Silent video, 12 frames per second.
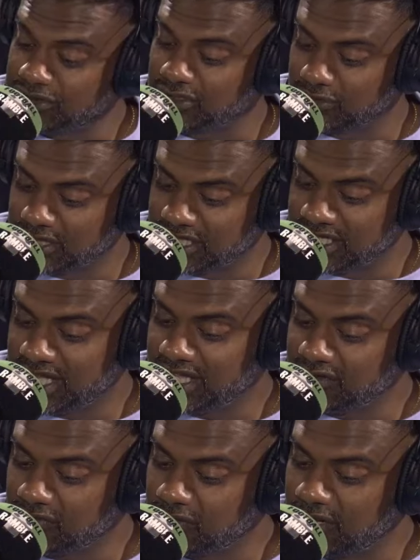agree
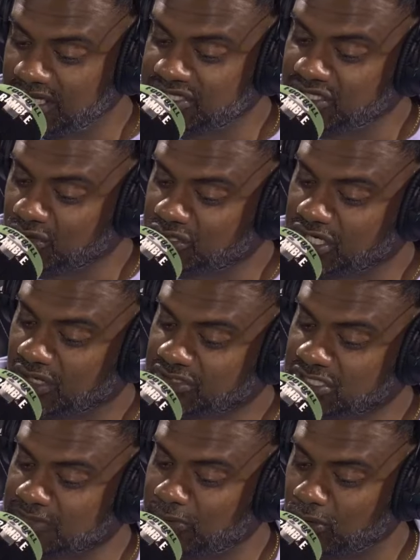in raising your child to
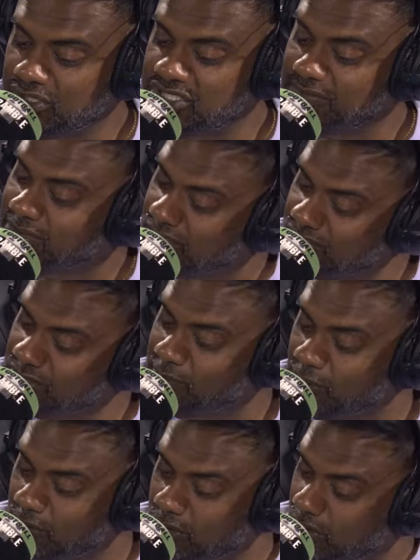support the team you
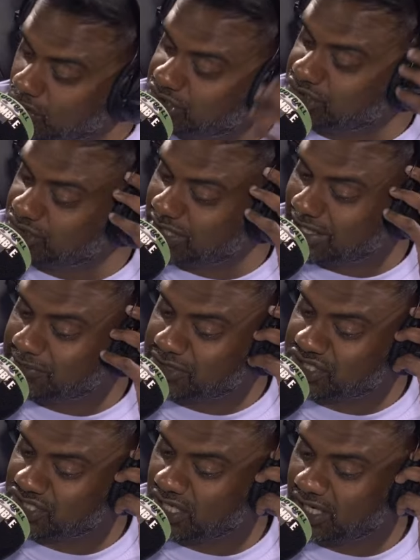support, or should you let them
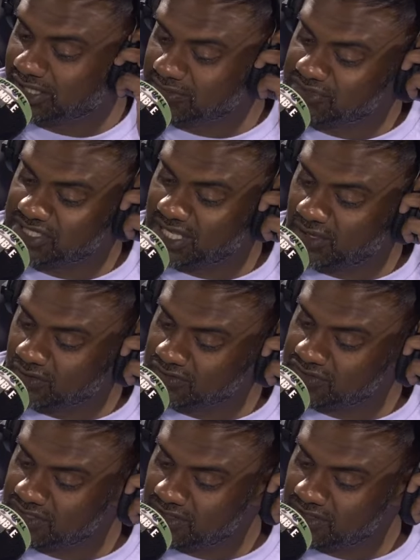decide themselves? I suppose that's